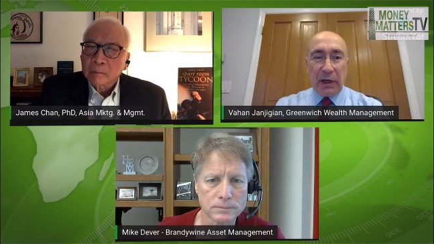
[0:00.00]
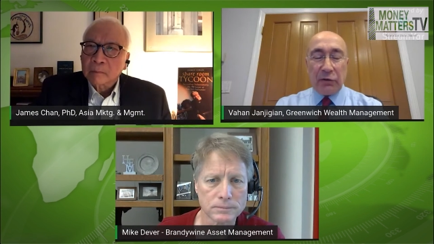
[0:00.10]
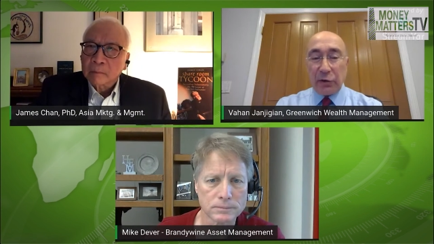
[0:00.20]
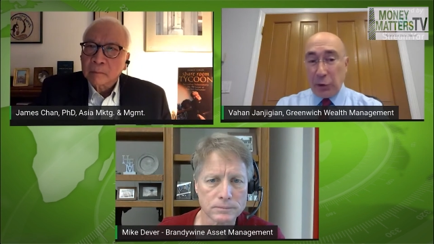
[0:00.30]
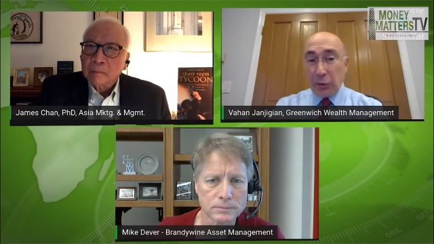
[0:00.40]

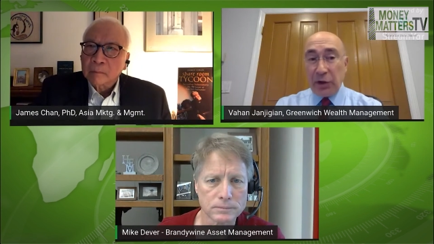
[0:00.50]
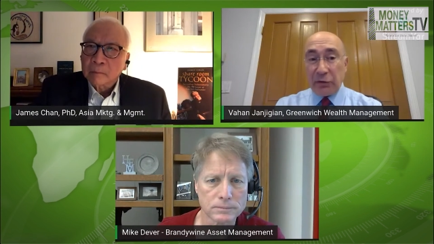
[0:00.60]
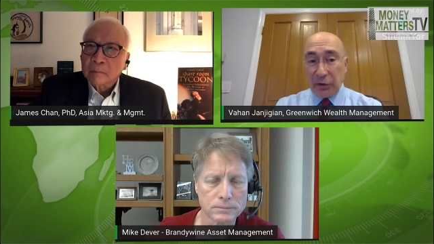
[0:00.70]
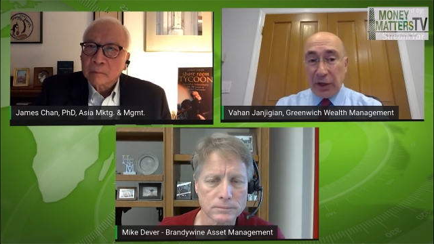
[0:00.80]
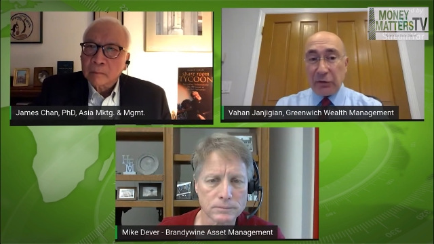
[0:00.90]
Speaker 1: And security
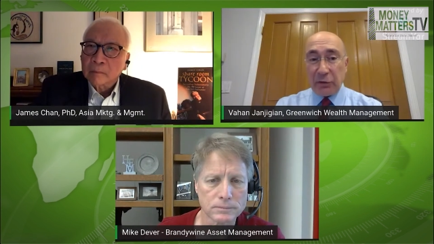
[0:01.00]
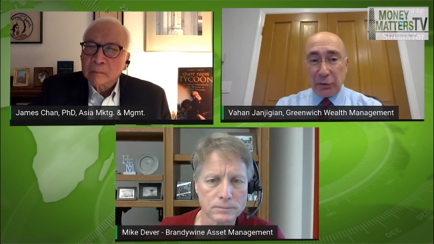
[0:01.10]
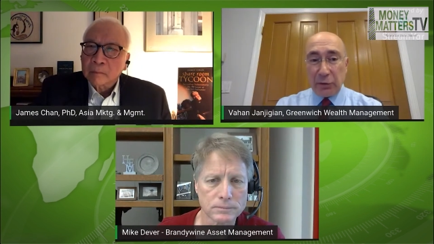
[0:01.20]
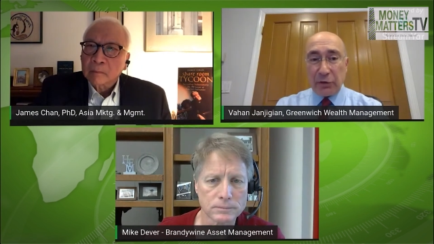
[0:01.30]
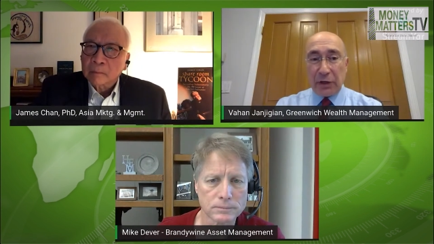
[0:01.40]
selection
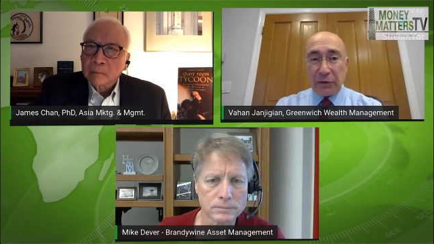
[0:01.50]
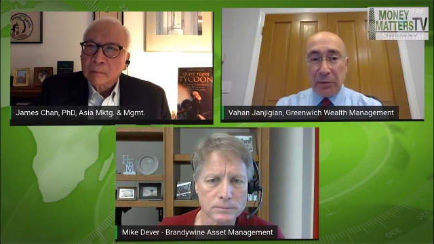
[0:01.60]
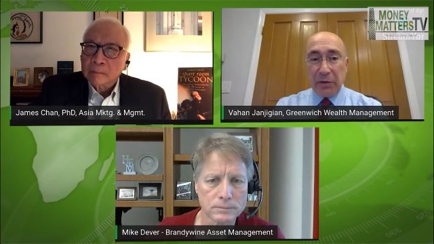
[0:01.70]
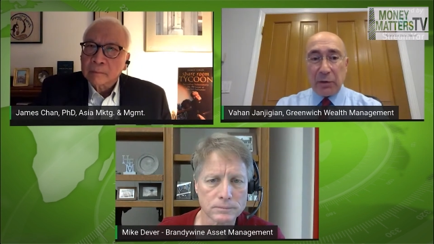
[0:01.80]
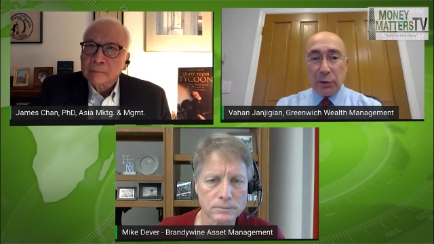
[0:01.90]
turns out to
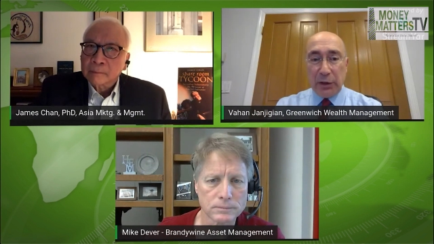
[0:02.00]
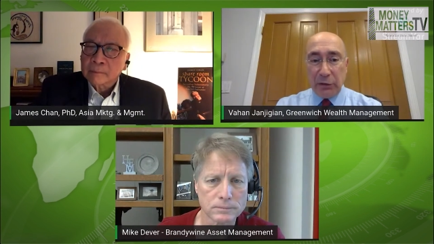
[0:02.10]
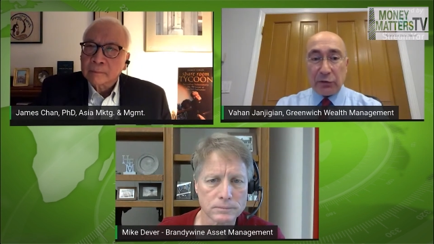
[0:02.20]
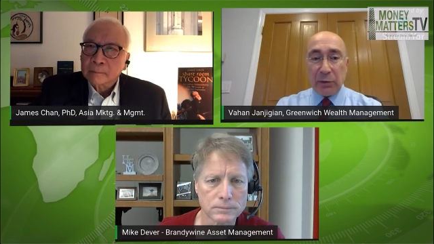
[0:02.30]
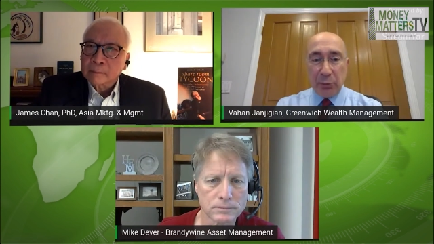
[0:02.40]
be the
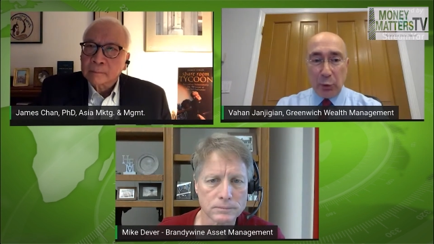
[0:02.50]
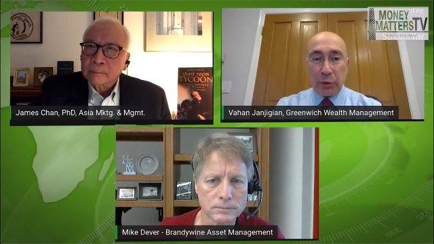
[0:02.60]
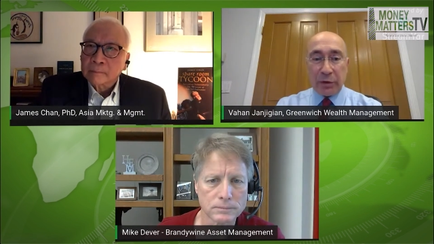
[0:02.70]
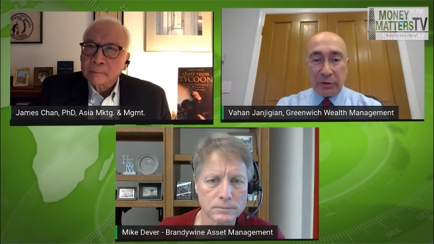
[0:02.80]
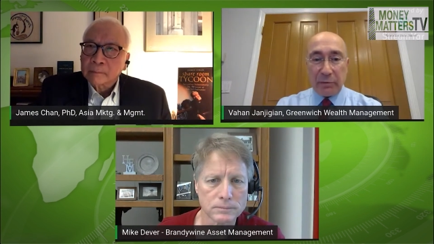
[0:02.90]
least
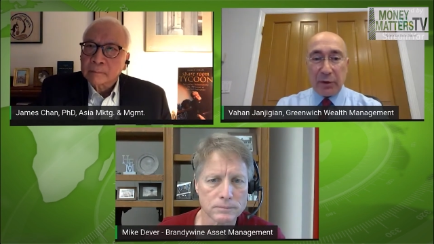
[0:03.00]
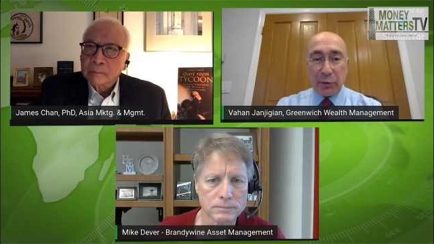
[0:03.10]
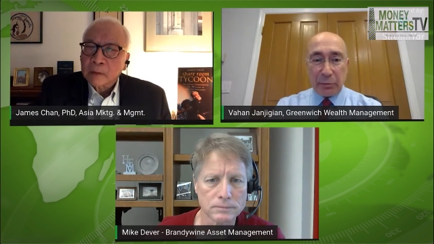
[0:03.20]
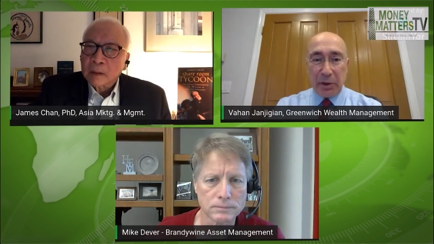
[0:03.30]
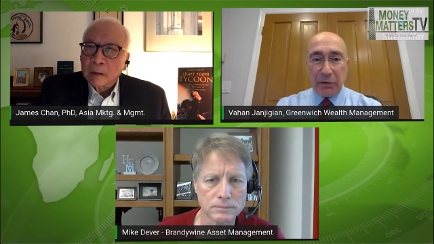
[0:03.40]
important of
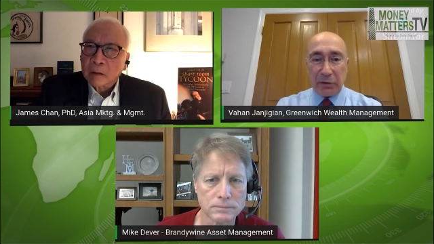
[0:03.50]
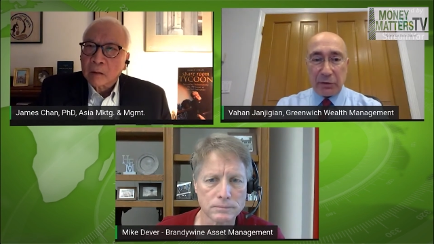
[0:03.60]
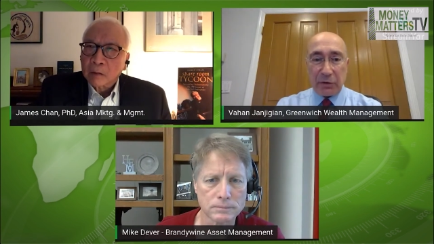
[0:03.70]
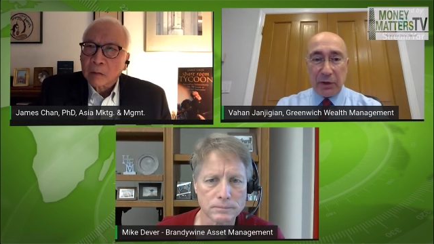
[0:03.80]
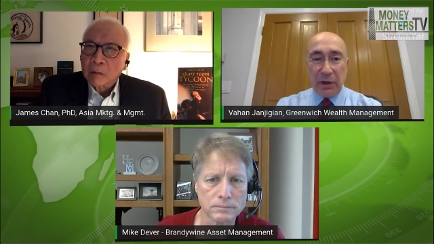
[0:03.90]
those
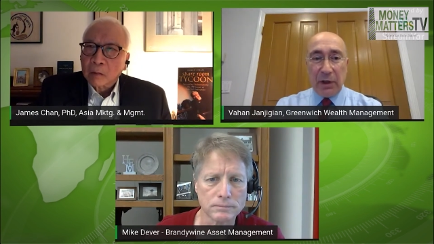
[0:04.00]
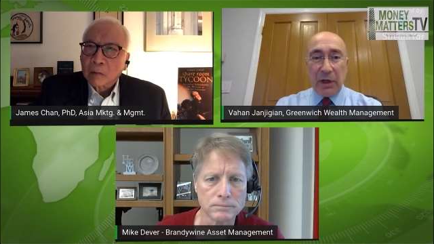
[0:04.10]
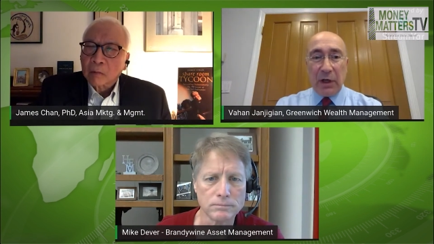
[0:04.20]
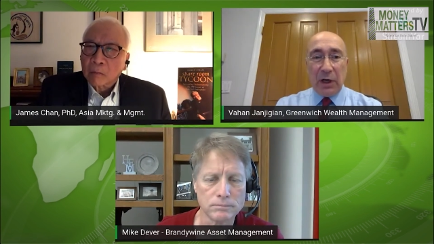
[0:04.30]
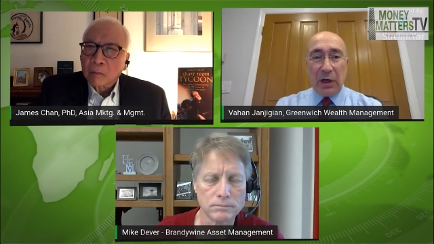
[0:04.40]
pieces.
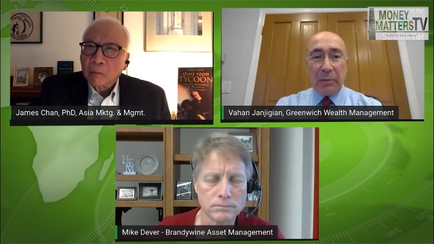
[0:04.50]
Mm-hmm.